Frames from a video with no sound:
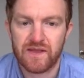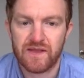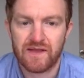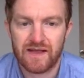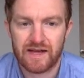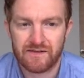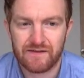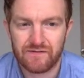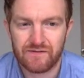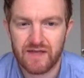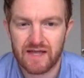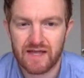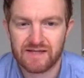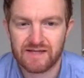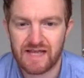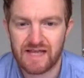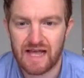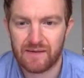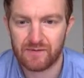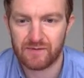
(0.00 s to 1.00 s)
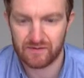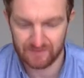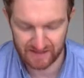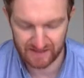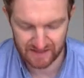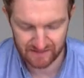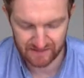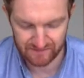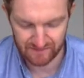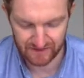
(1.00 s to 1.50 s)
And if you get into the habit of
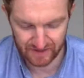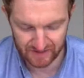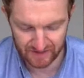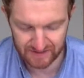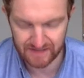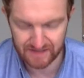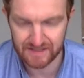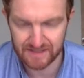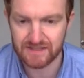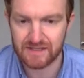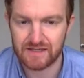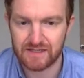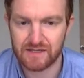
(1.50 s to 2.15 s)
leaving it like this,